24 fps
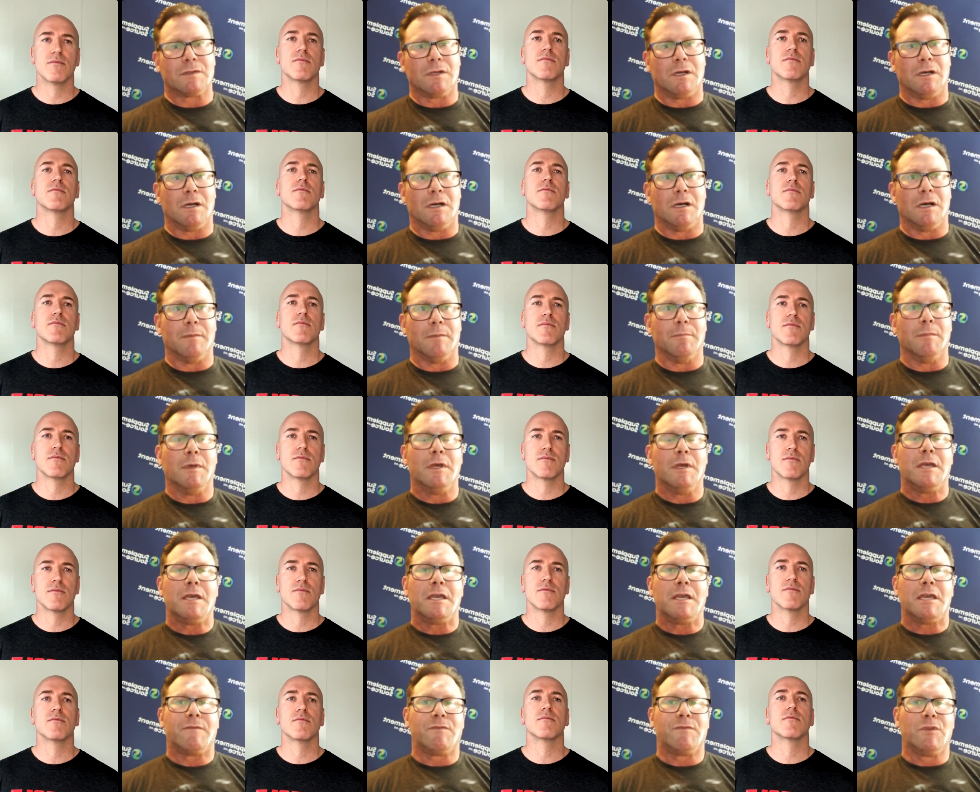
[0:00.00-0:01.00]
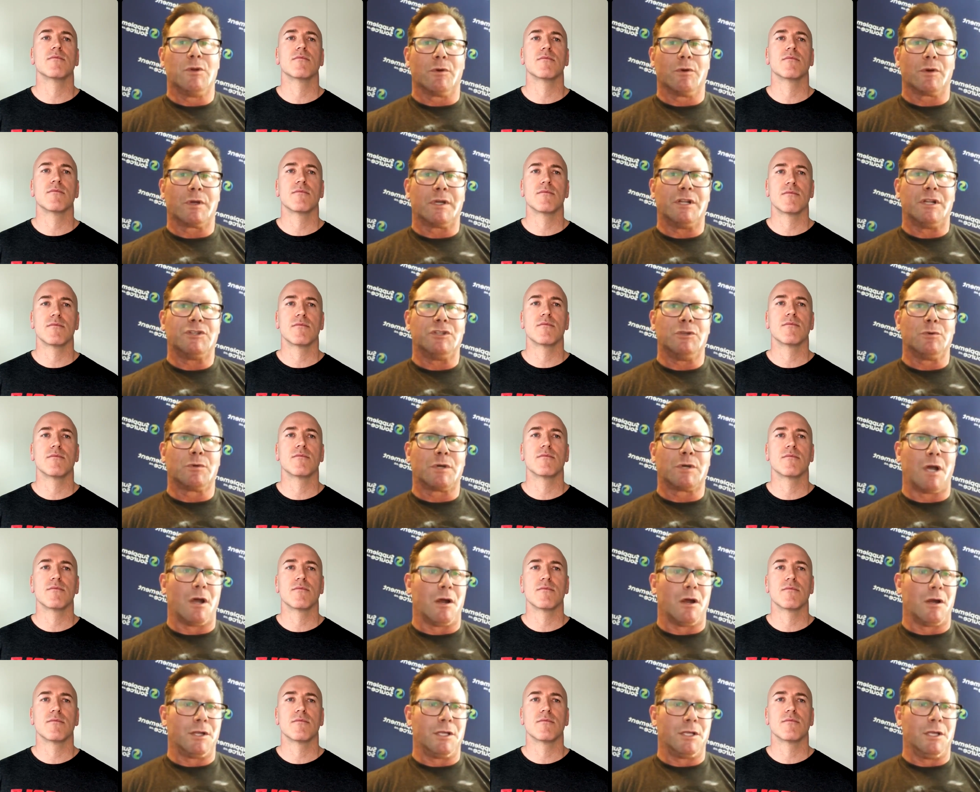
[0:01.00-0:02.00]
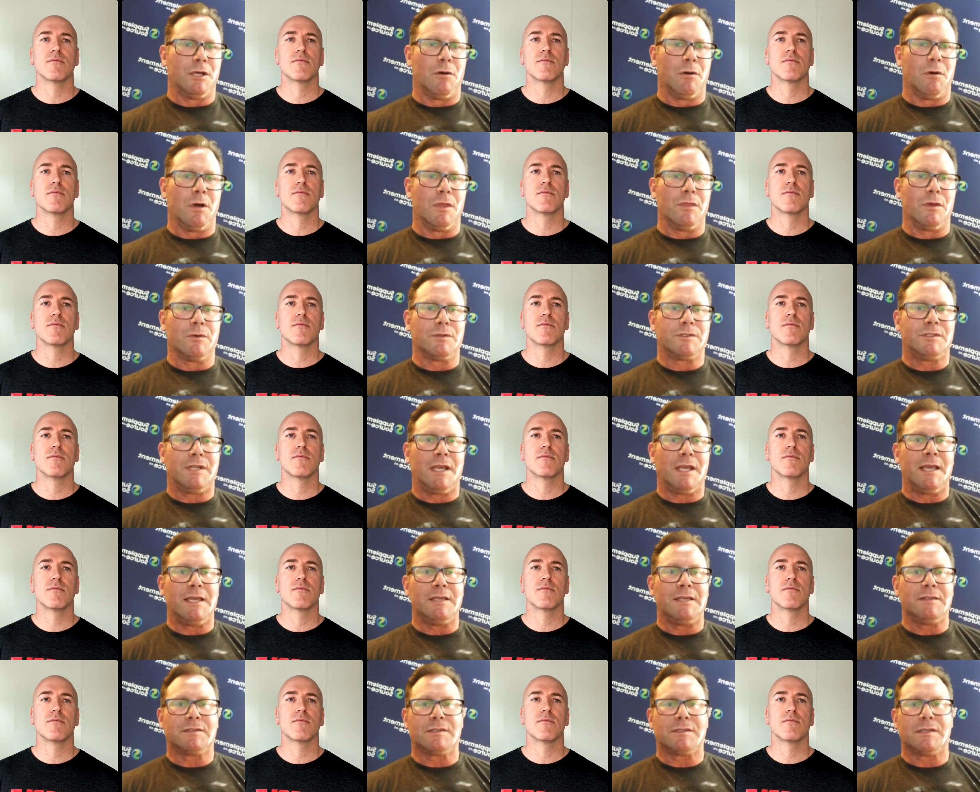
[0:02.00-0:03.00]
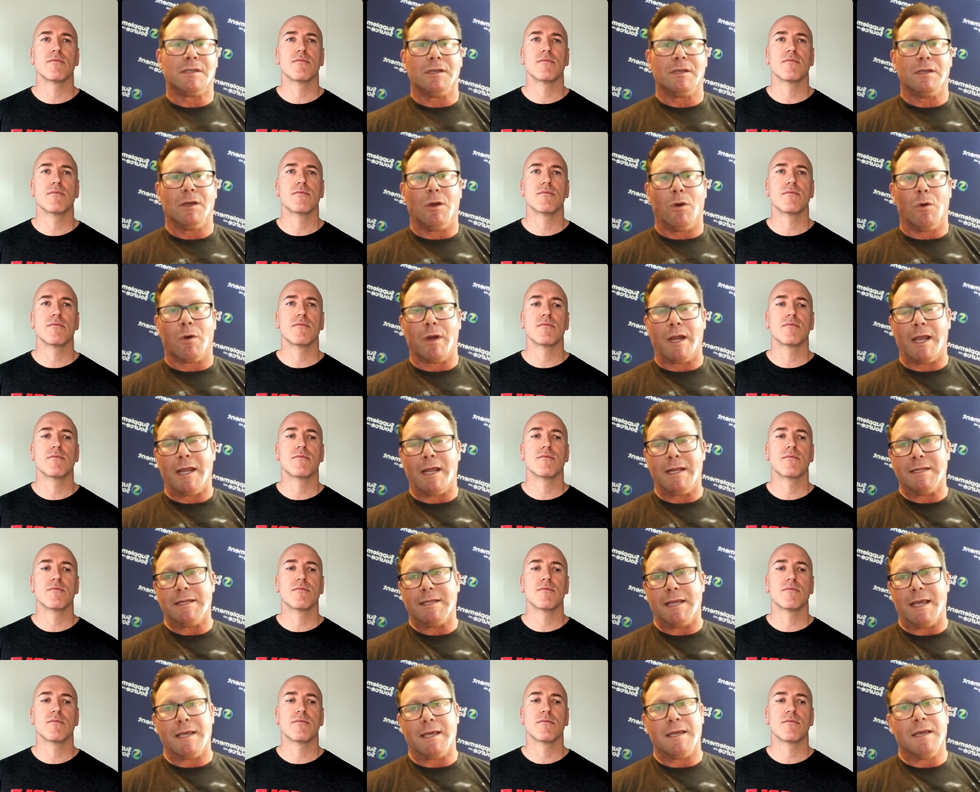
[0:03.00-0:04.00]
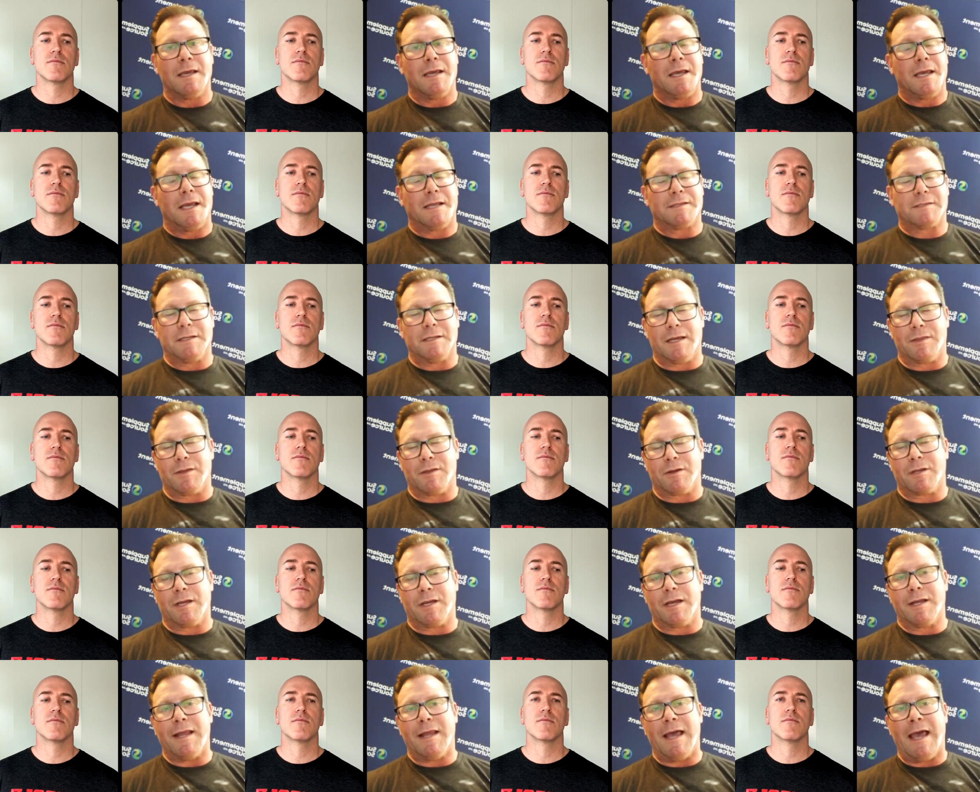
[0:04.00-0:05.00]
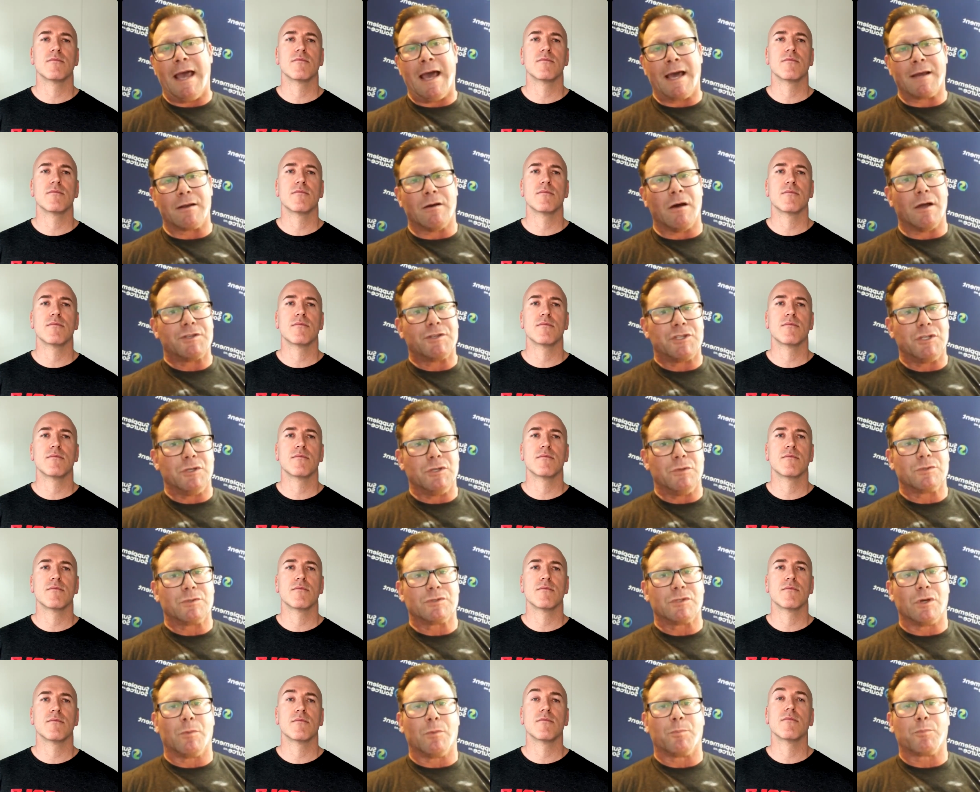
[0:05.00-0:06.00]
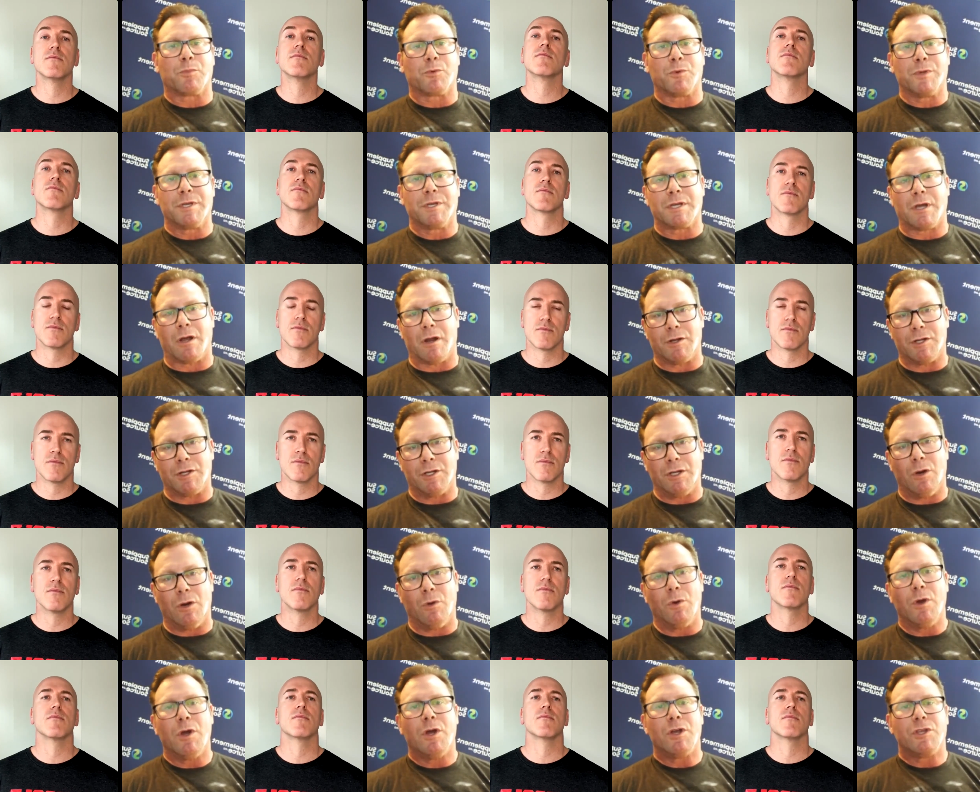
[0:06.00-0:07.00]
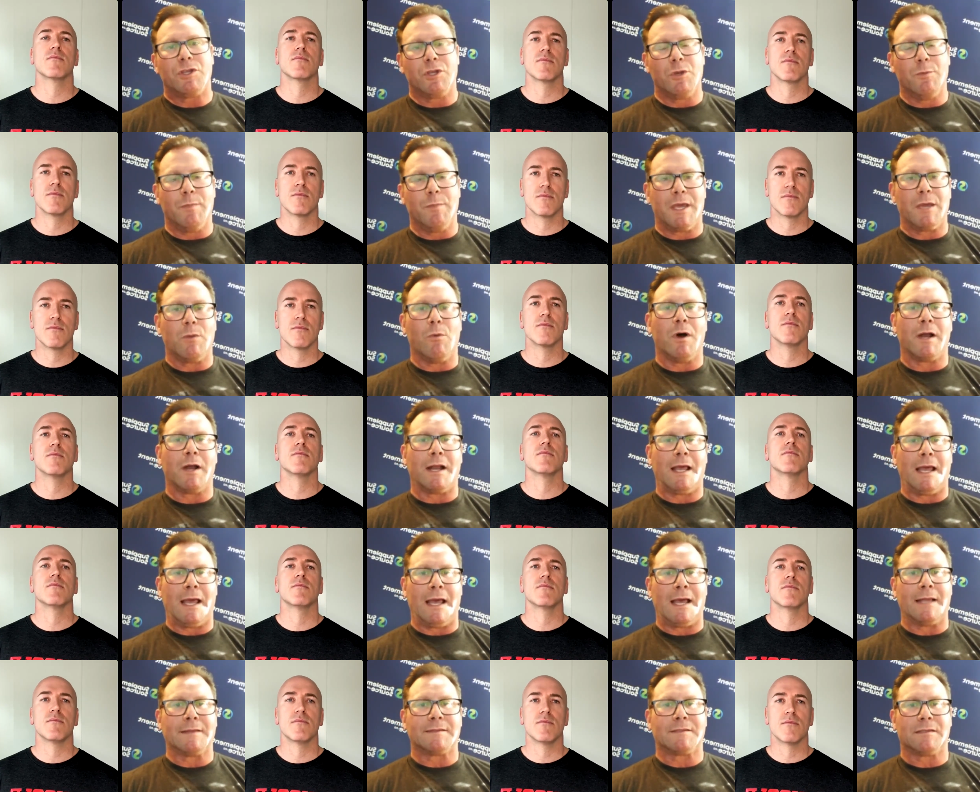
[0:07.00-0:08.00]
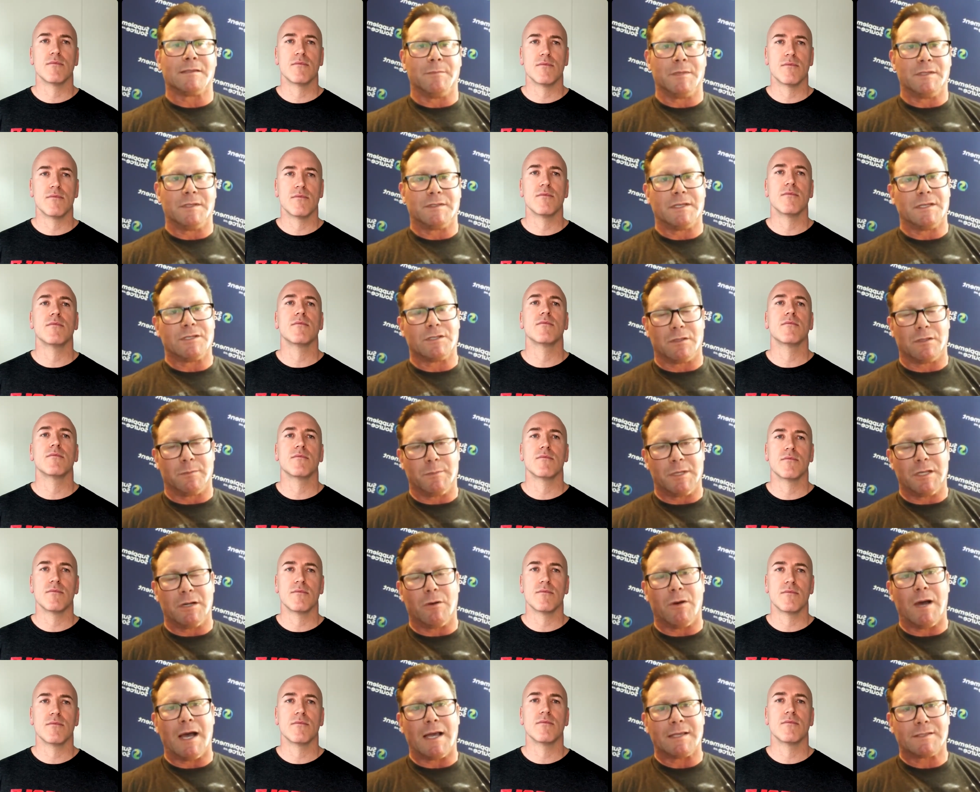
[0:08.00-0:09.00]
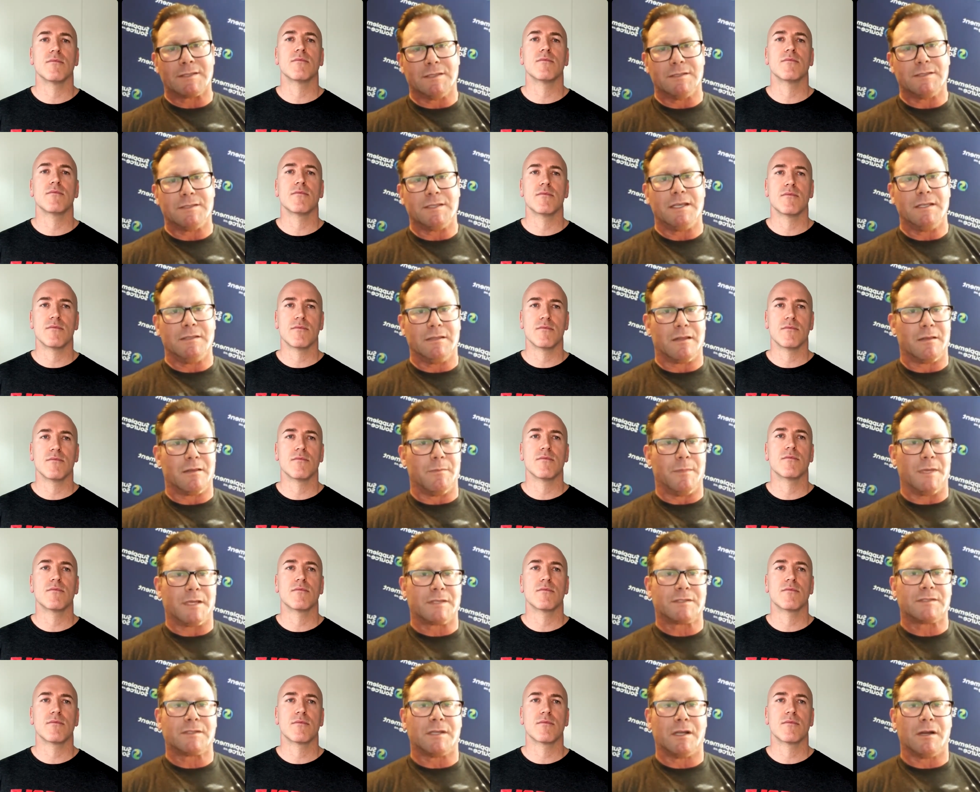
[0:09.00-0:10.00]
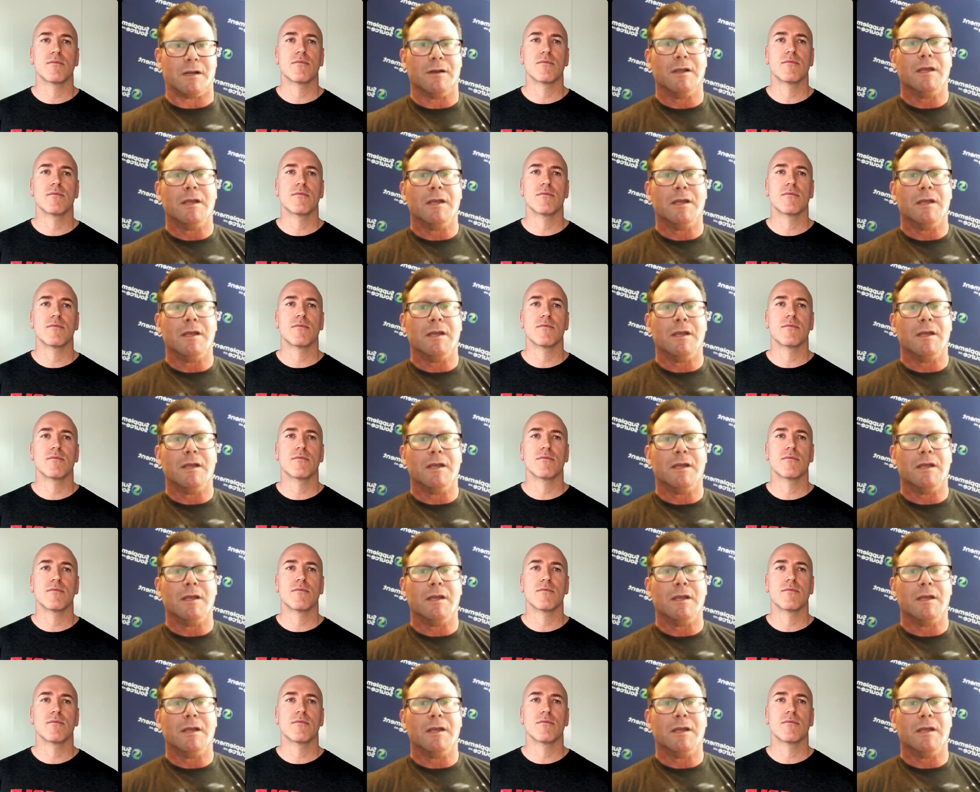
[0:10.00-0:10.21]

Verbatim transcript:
Speaker 1: Um, if you were going to do cardio on those days, or any day, it's another good add-on too. So pre-cardio, you may want to add some essential amino acids into the mix there,